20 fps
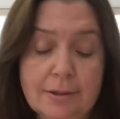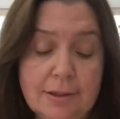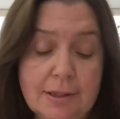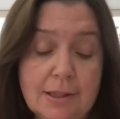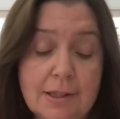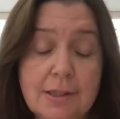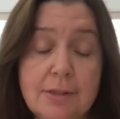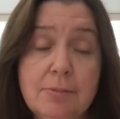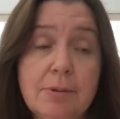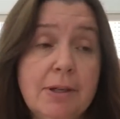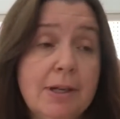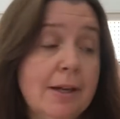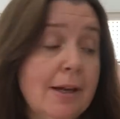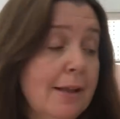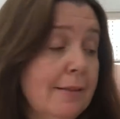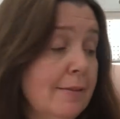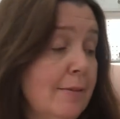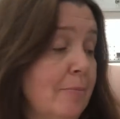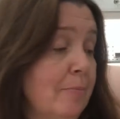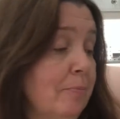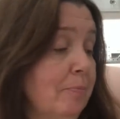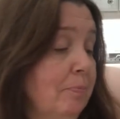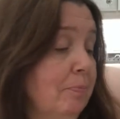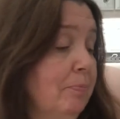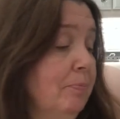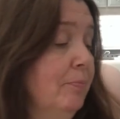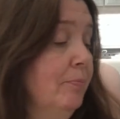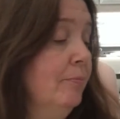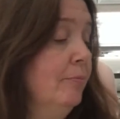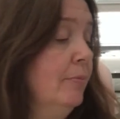that's why I got them.
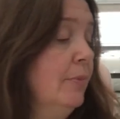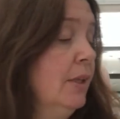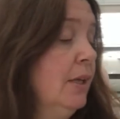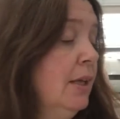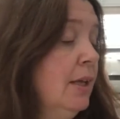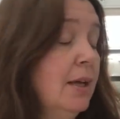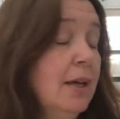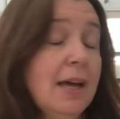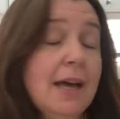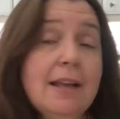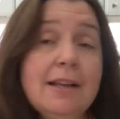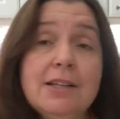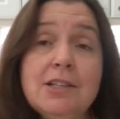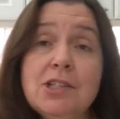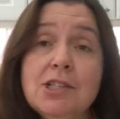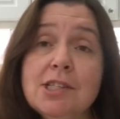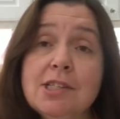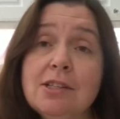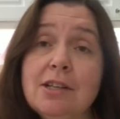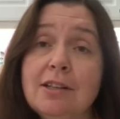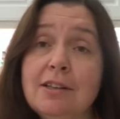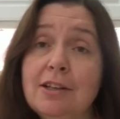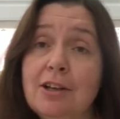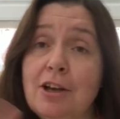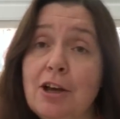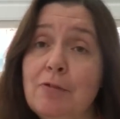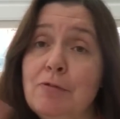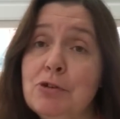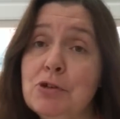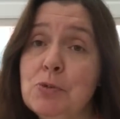And I just thought the
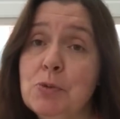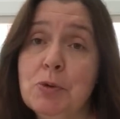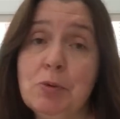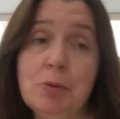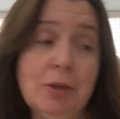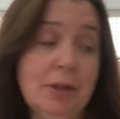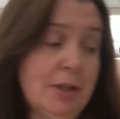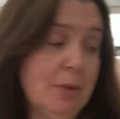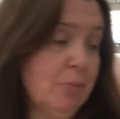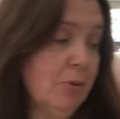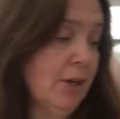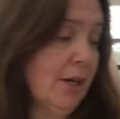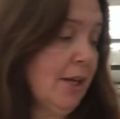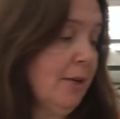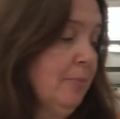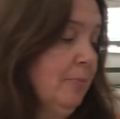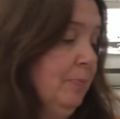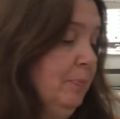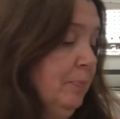covers were really pretty.